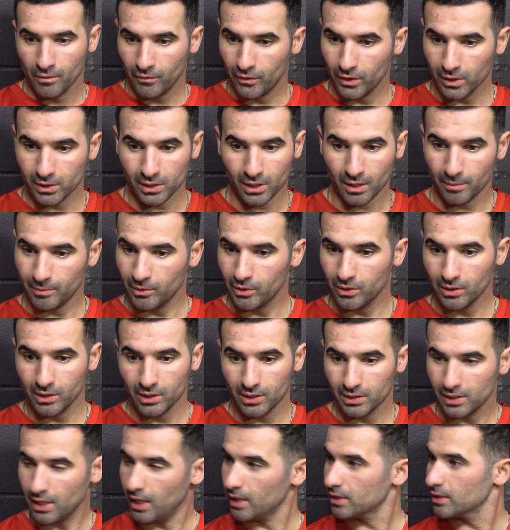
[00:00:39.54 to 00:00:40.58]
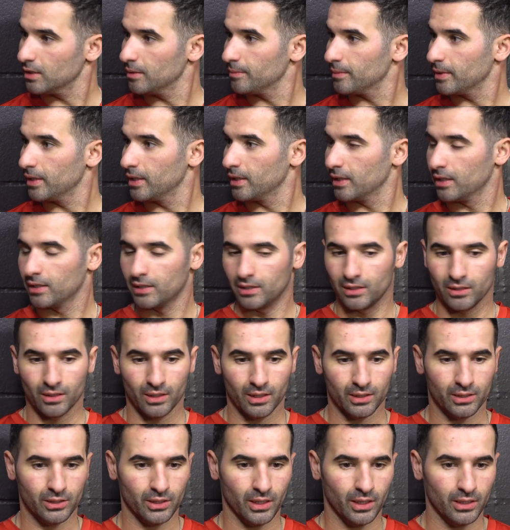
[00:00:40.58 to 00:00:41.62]
Feels like I'm doing the exact same thing. You know,
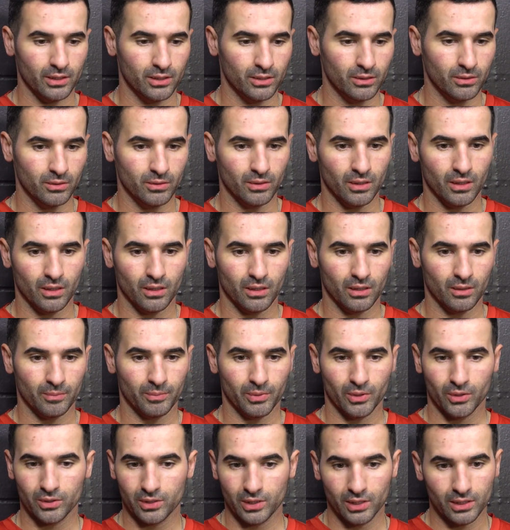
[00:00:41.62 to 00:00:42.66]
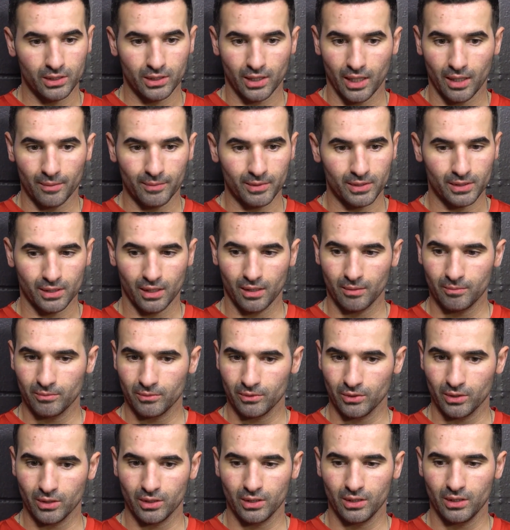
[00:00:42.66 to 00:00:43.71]
I try to approach each game the
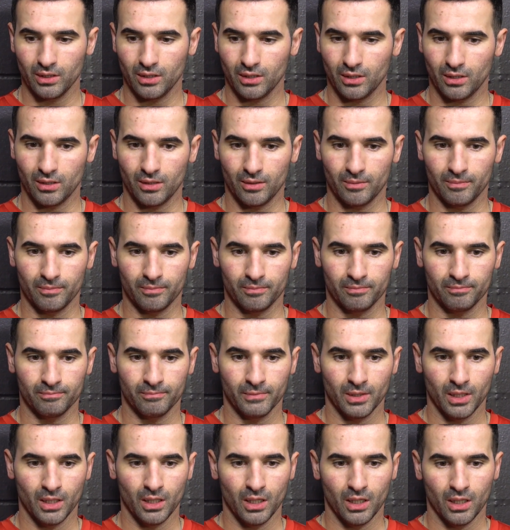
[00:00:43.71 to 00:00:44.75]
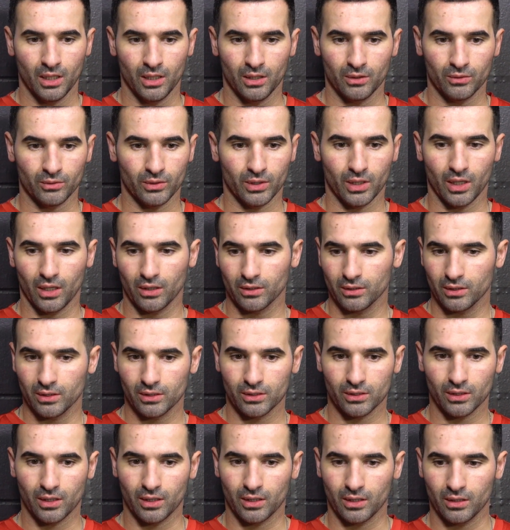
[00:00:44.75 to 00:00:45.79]
same, really.
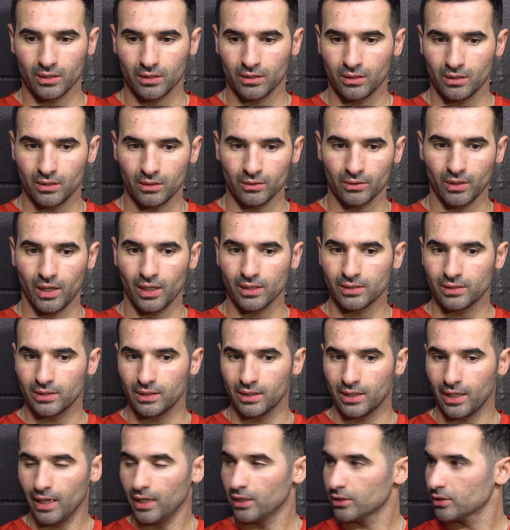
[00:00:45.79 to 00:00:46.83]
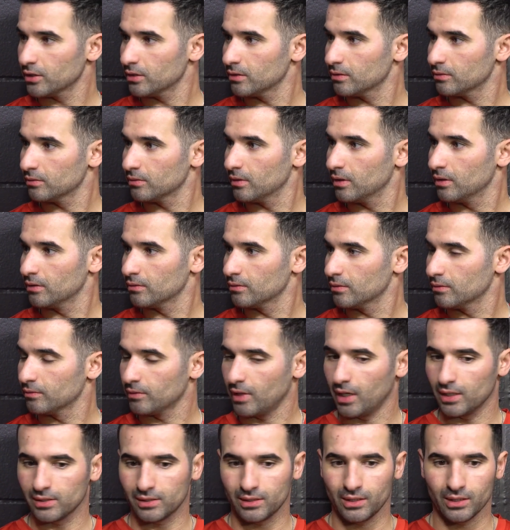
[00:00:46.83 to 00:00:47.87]
Regardless, try to, you know, rise to the occasion and
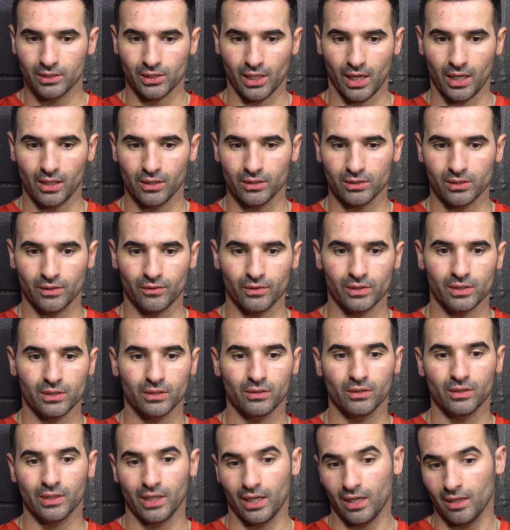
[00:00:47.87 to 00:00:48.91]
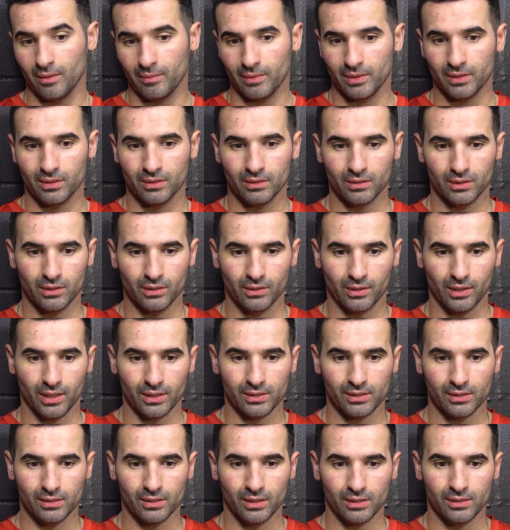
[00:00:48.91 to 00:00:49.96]
rise to the challenge every single game. And, you know,
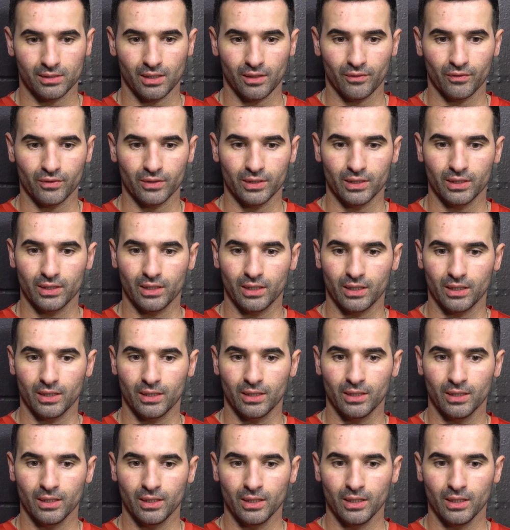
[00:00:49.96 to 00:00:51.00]
that's definitely, a